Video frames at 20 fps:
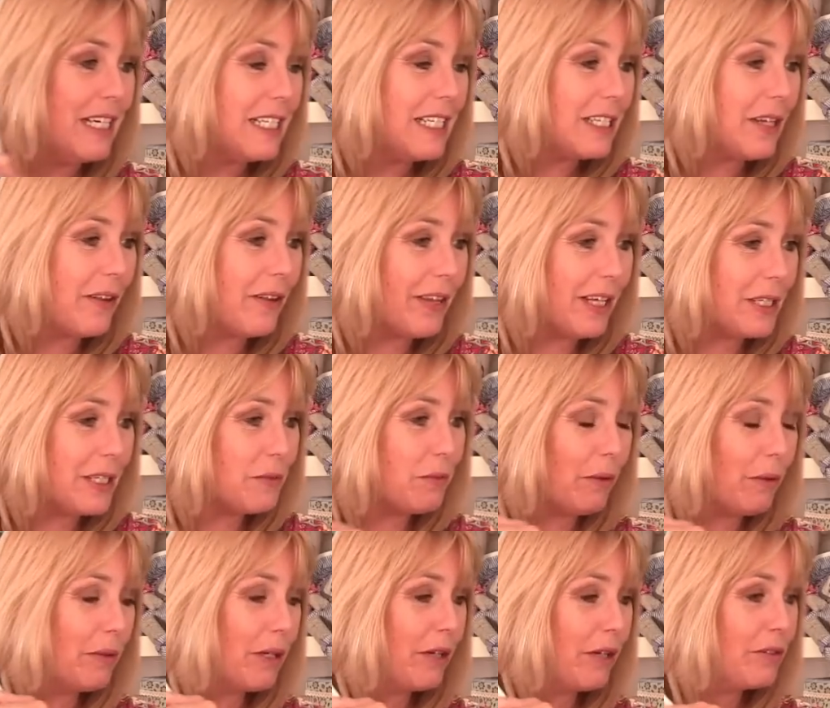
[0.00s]
So that's
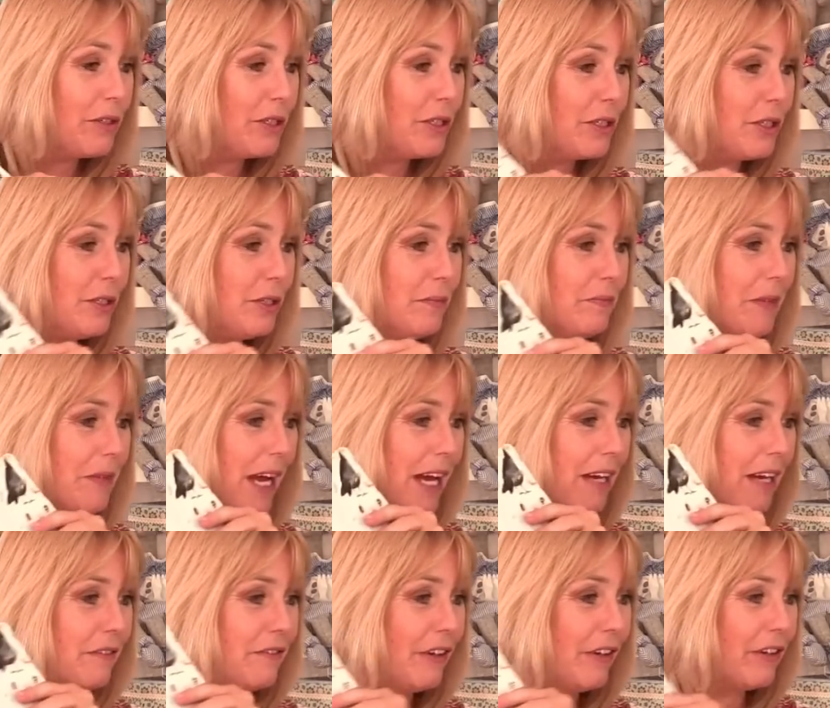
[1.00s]
what we're going to do.
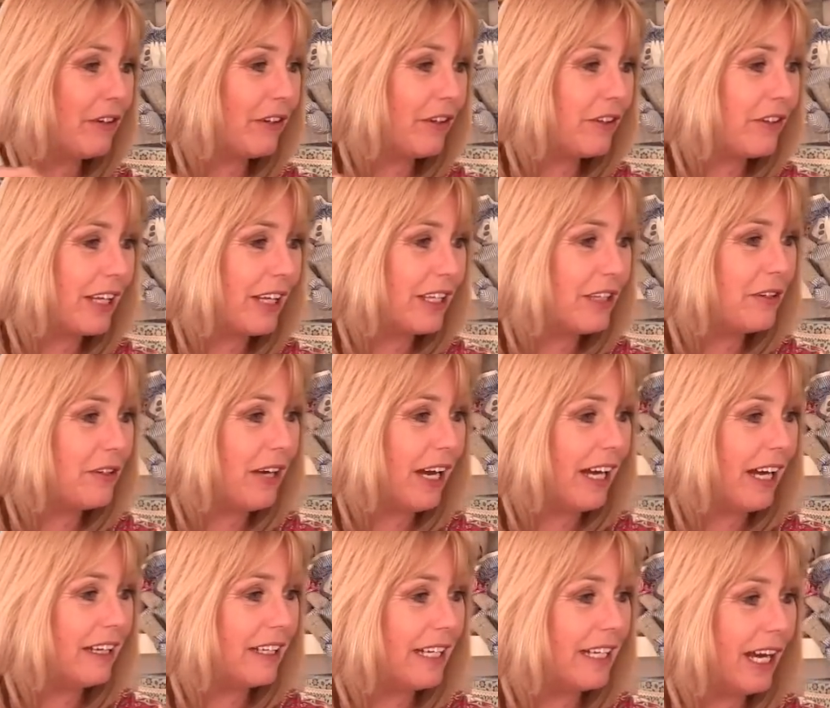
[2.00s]
I'm very good. Thank you,
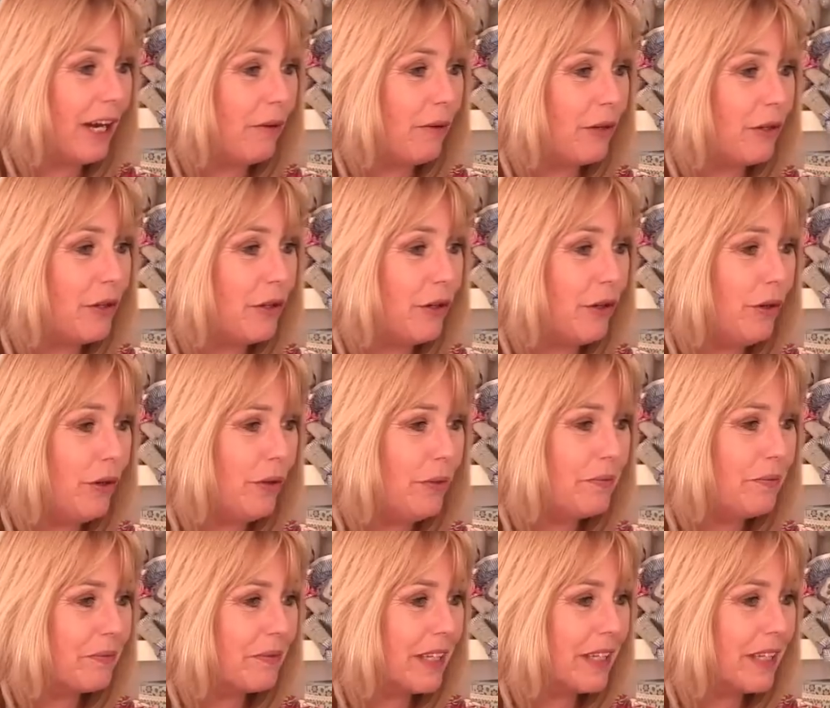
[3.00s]
Alan. How are you?